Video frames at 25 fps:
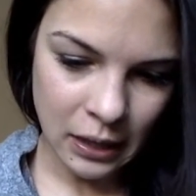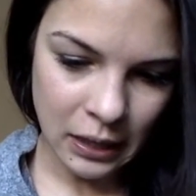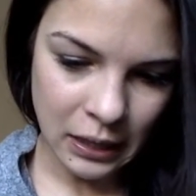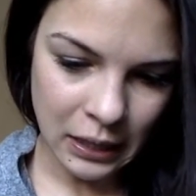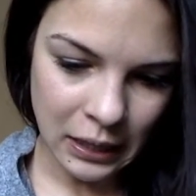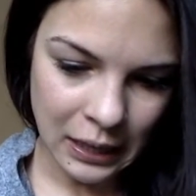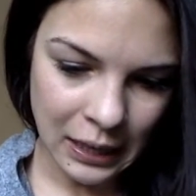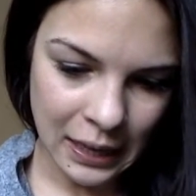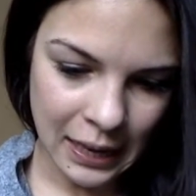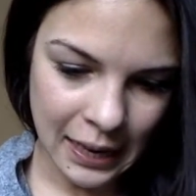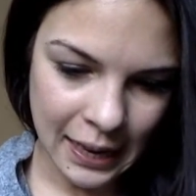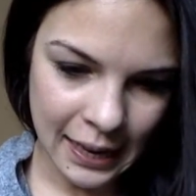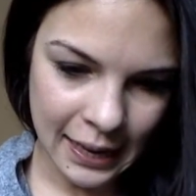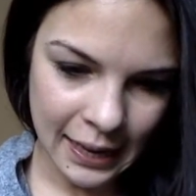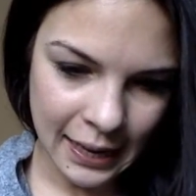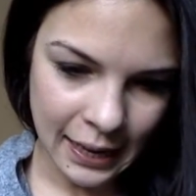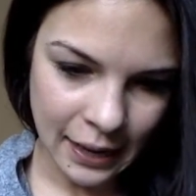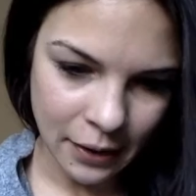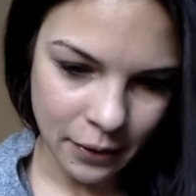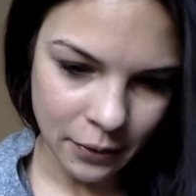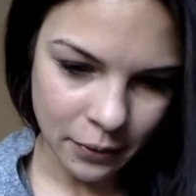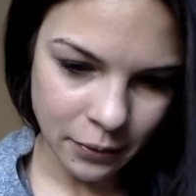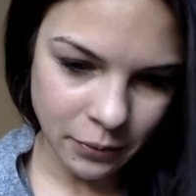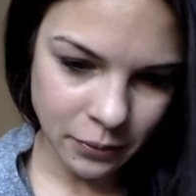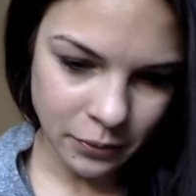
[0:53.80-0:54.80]

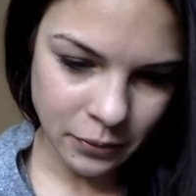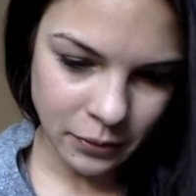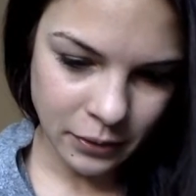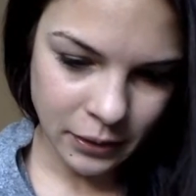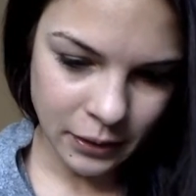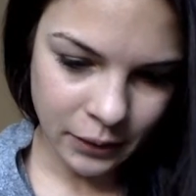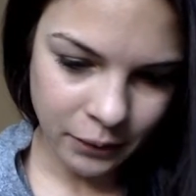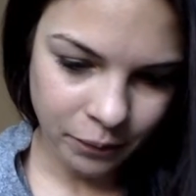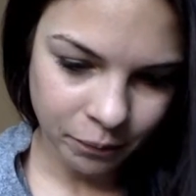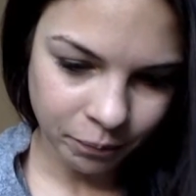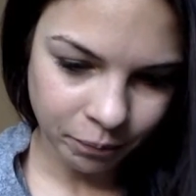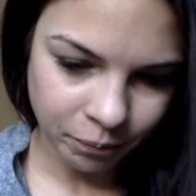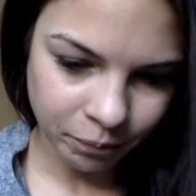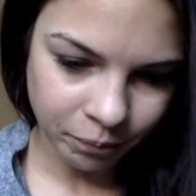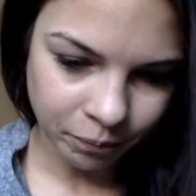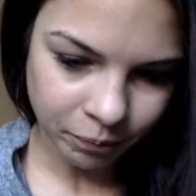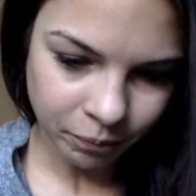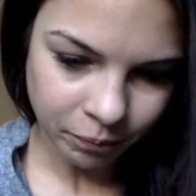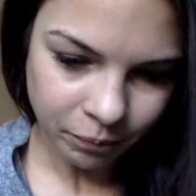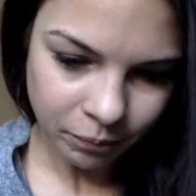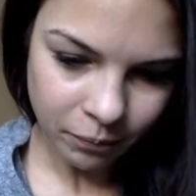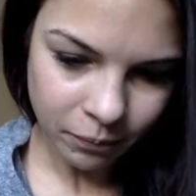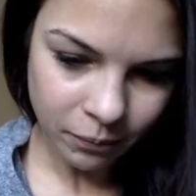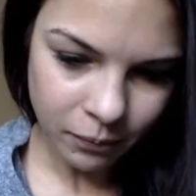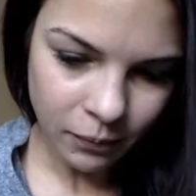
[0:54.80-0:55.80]
layout.
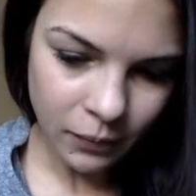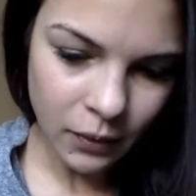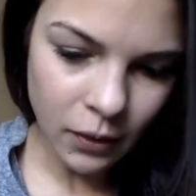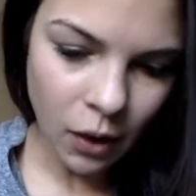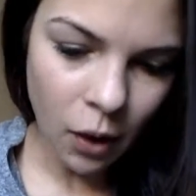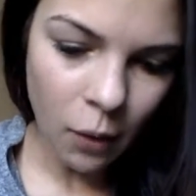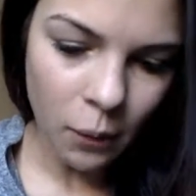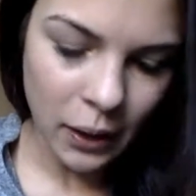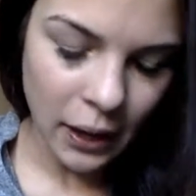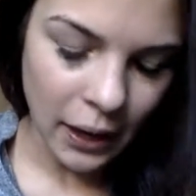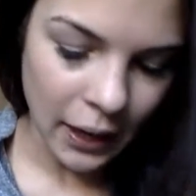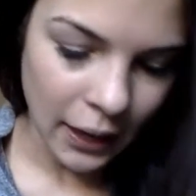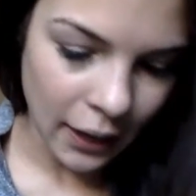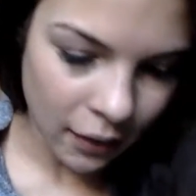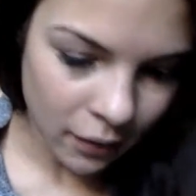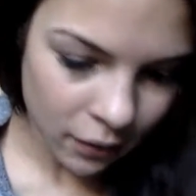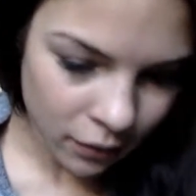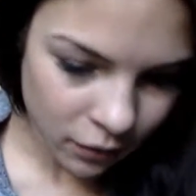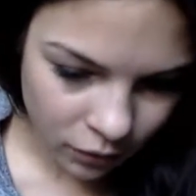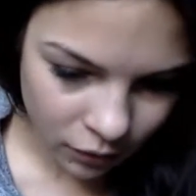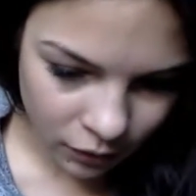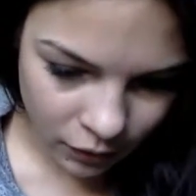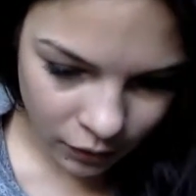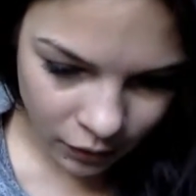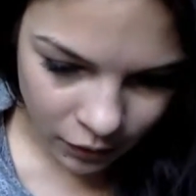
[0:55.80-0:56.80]
Okay,
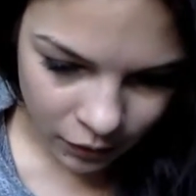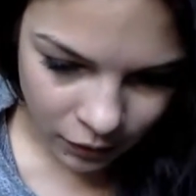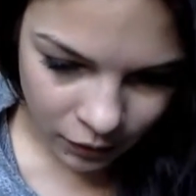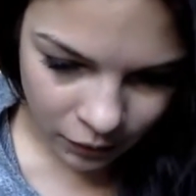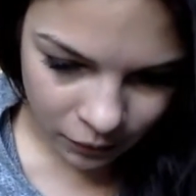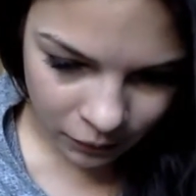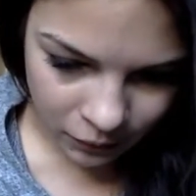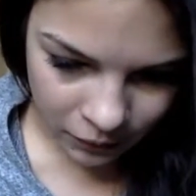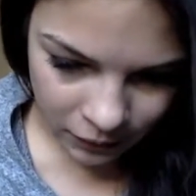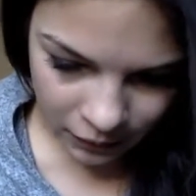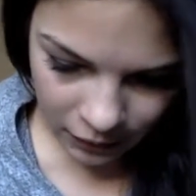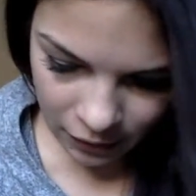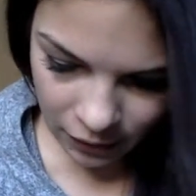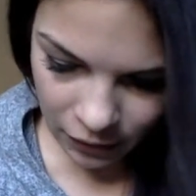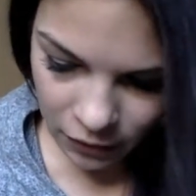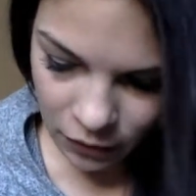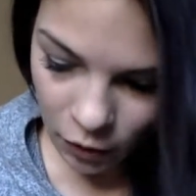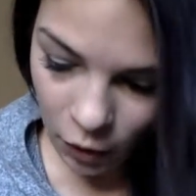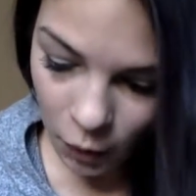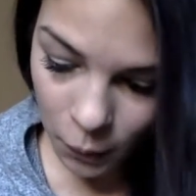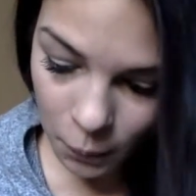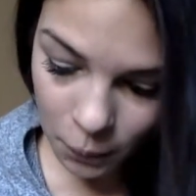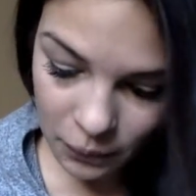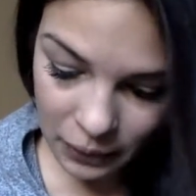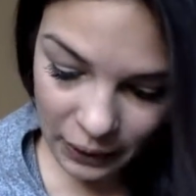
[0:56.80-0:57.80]
so
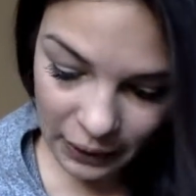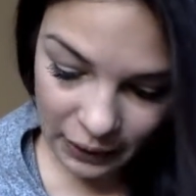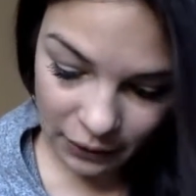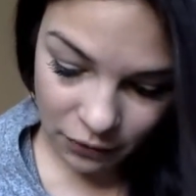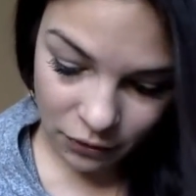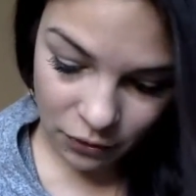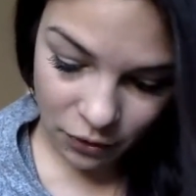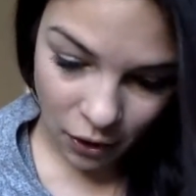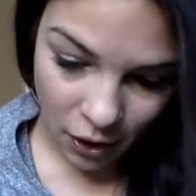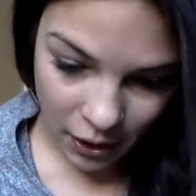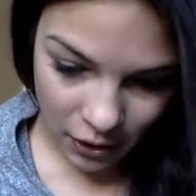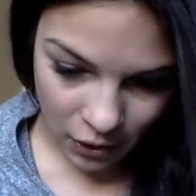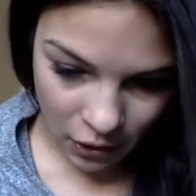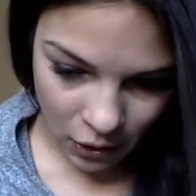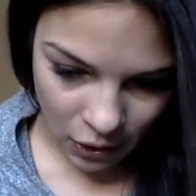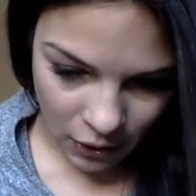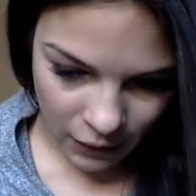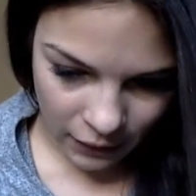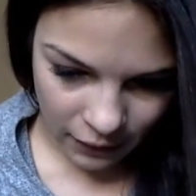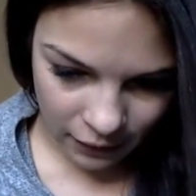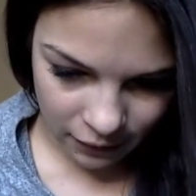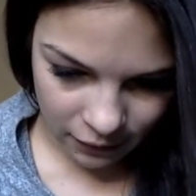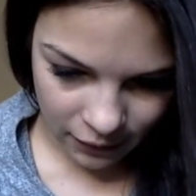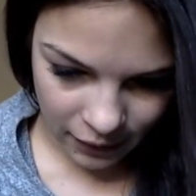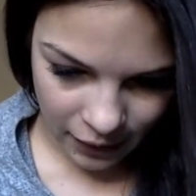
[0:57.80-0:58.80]
nope, it's not
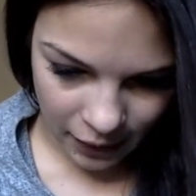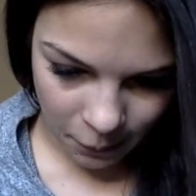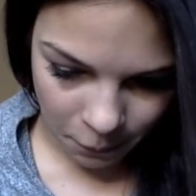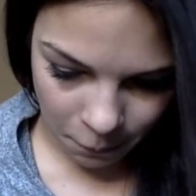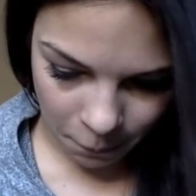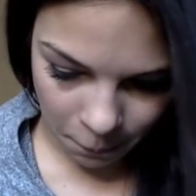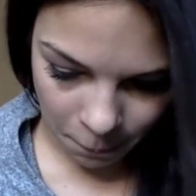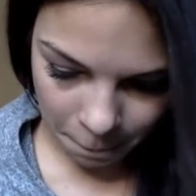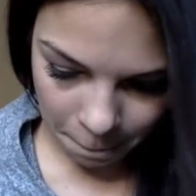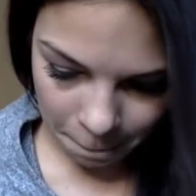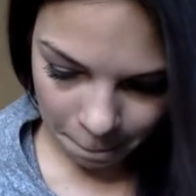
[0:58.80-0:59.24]
all the same.